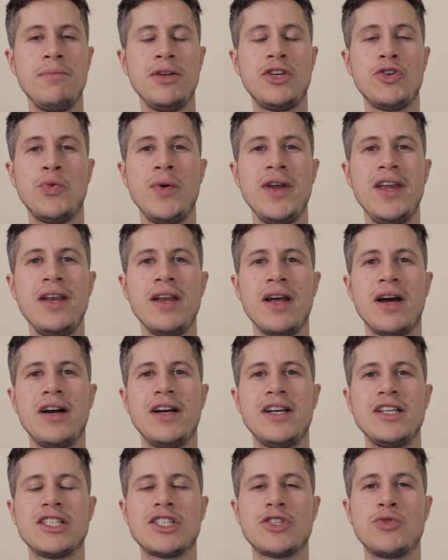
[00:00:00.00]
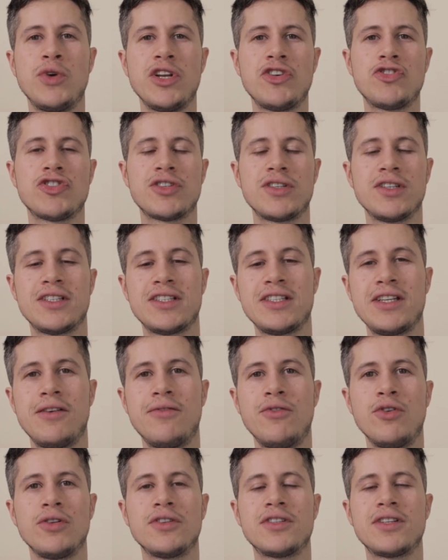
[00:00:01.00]
between, I switched
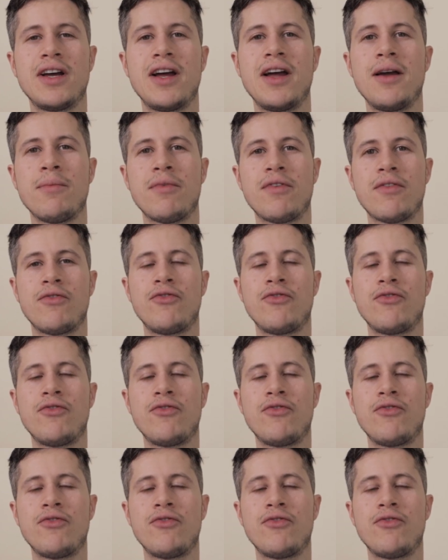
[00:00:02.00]
several times